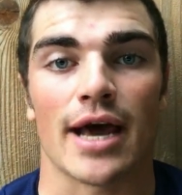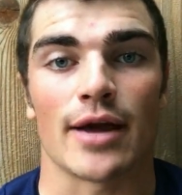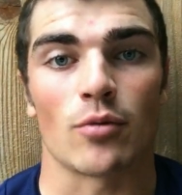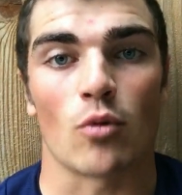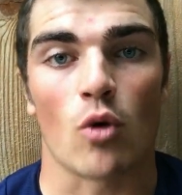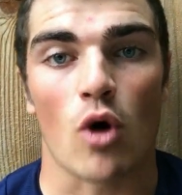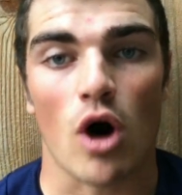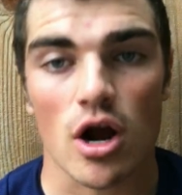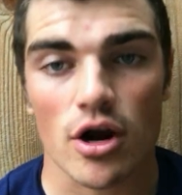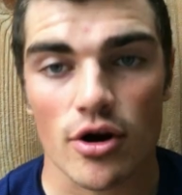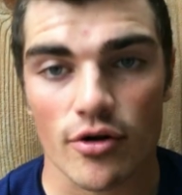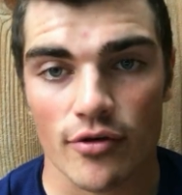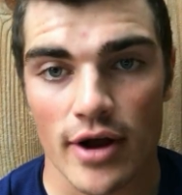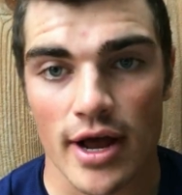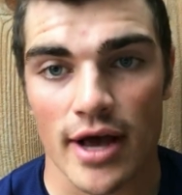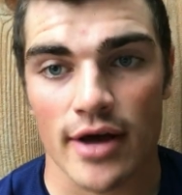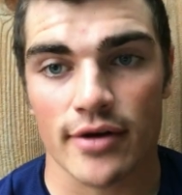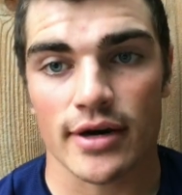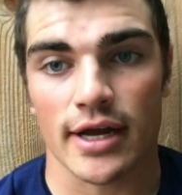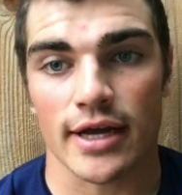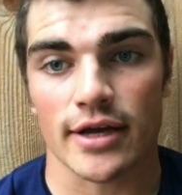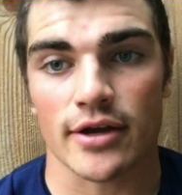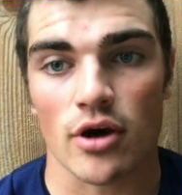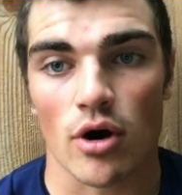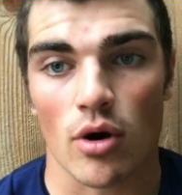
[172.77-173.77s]
I'd walk
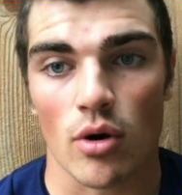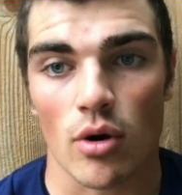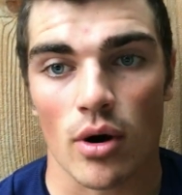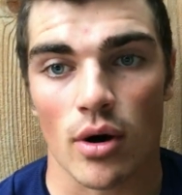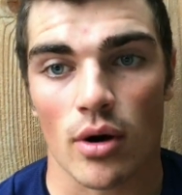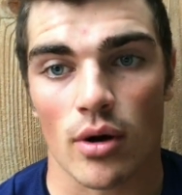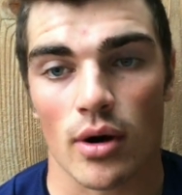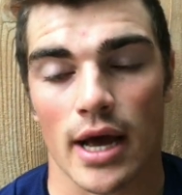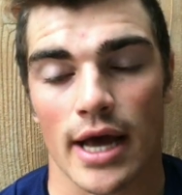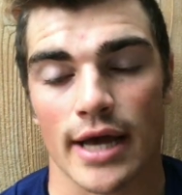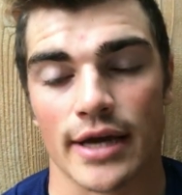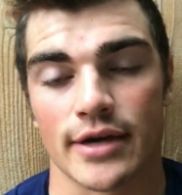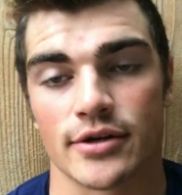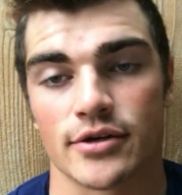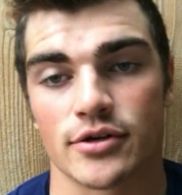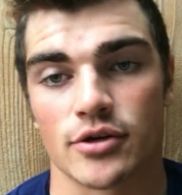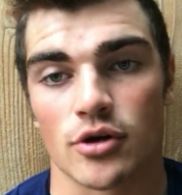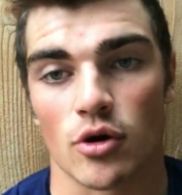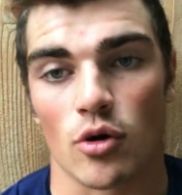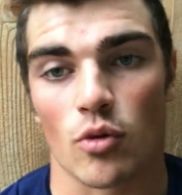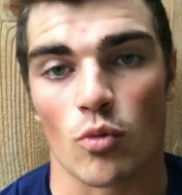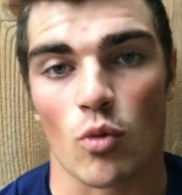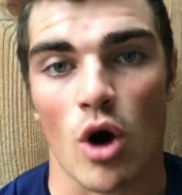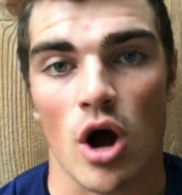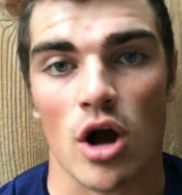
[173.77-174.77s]
around, I'd go, I'd
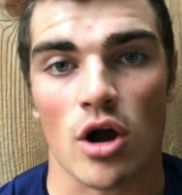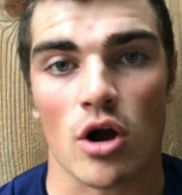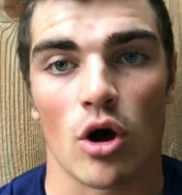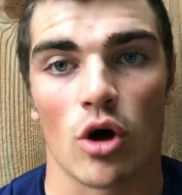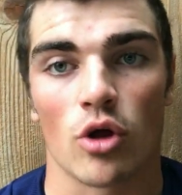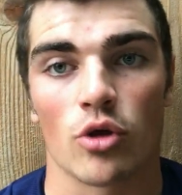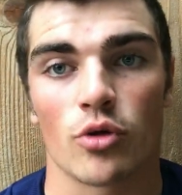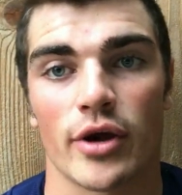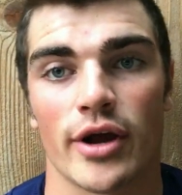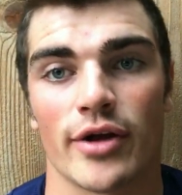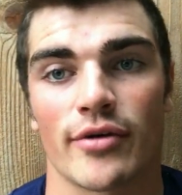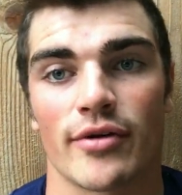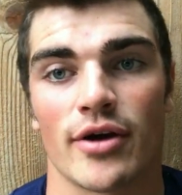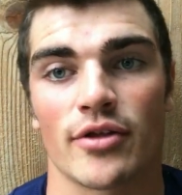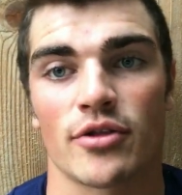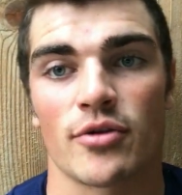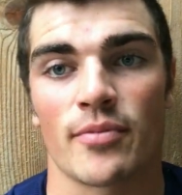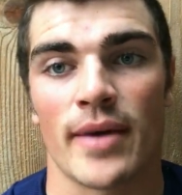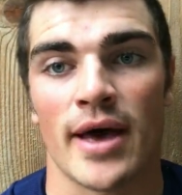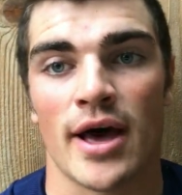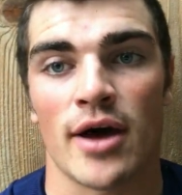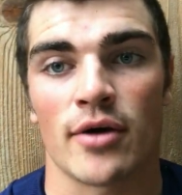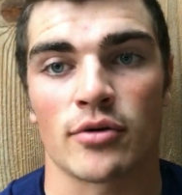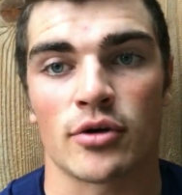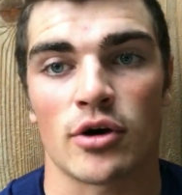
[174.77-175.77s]
go walk all the way around
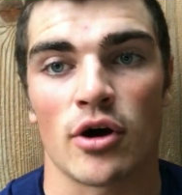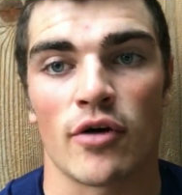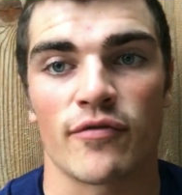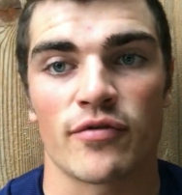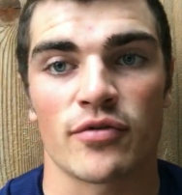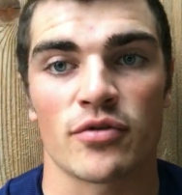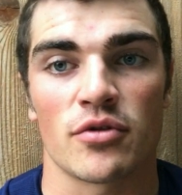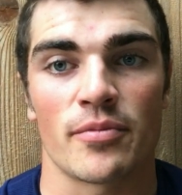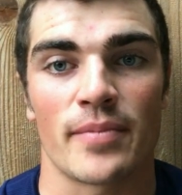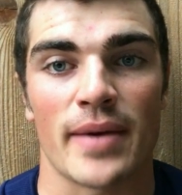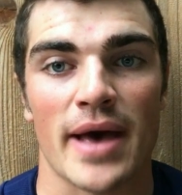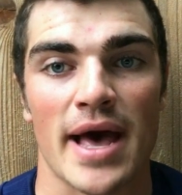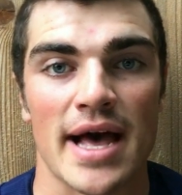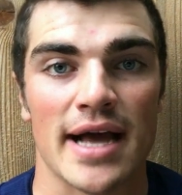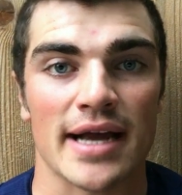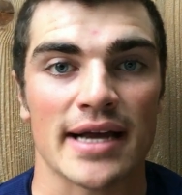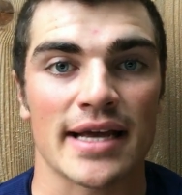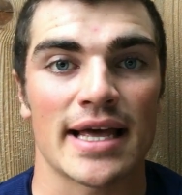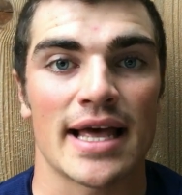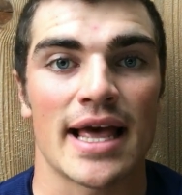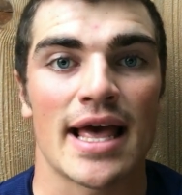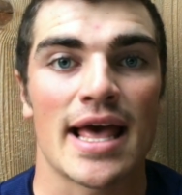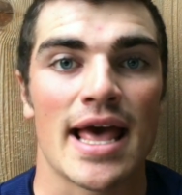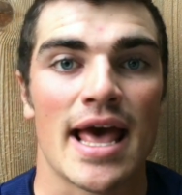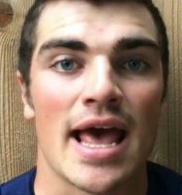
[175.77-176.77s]
the mound, go from the
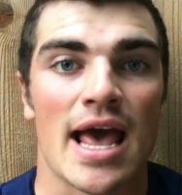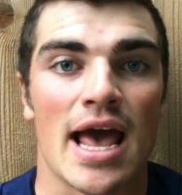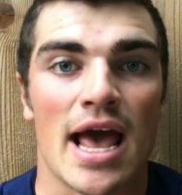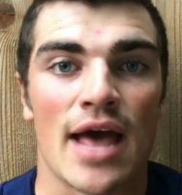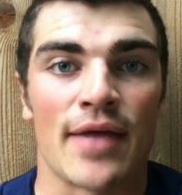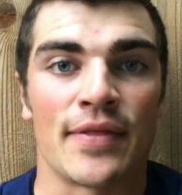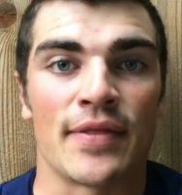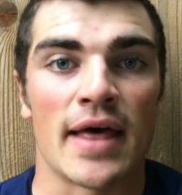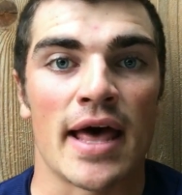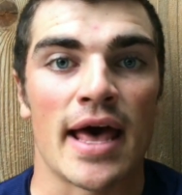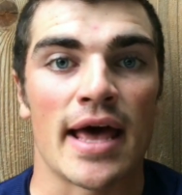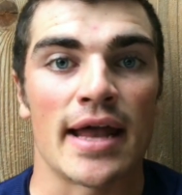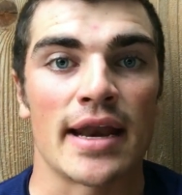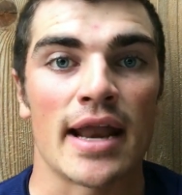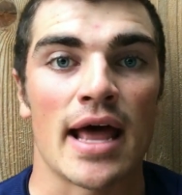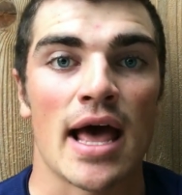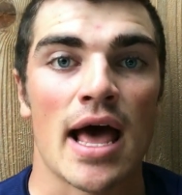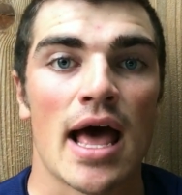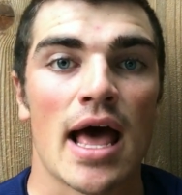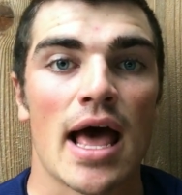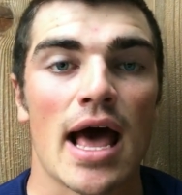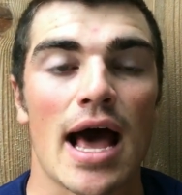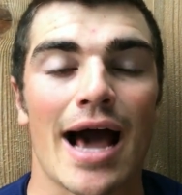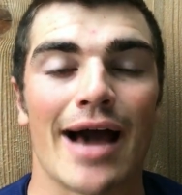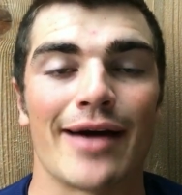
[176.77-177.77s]
back, and then
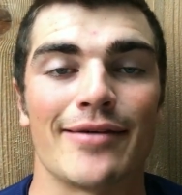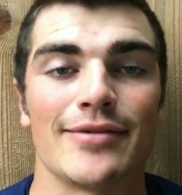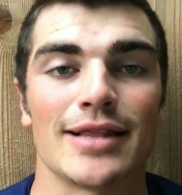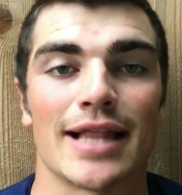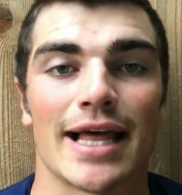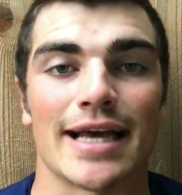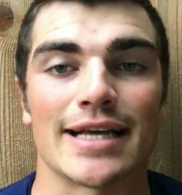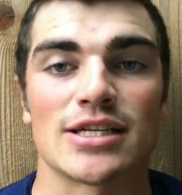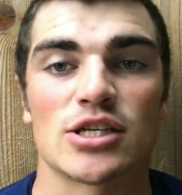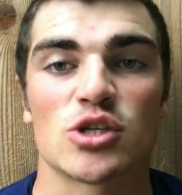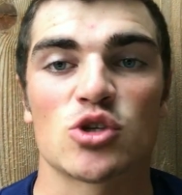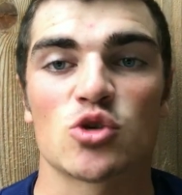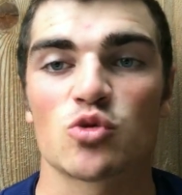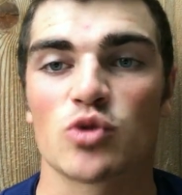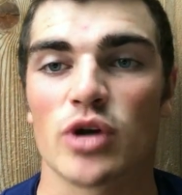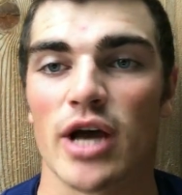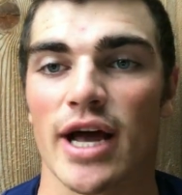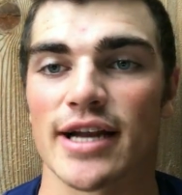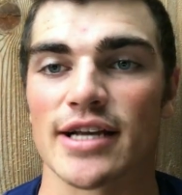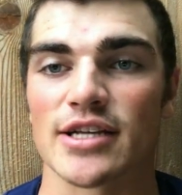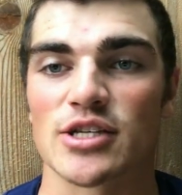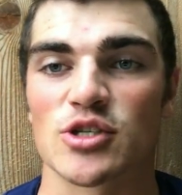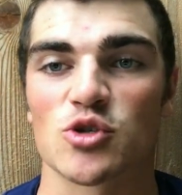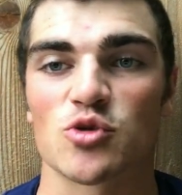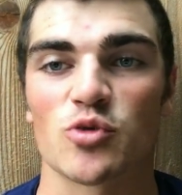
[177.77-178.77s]
I would like
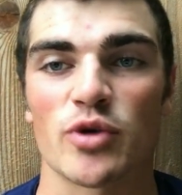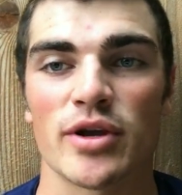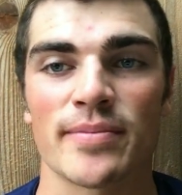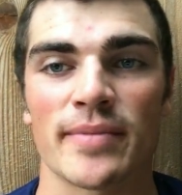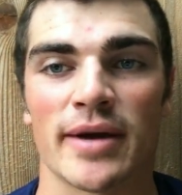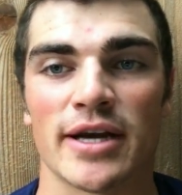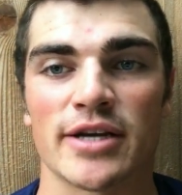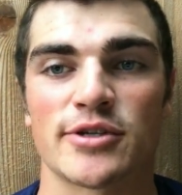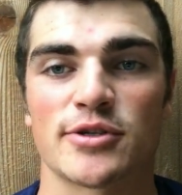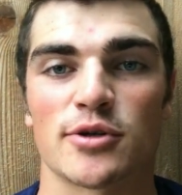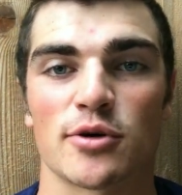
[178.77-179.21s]
kind of swing my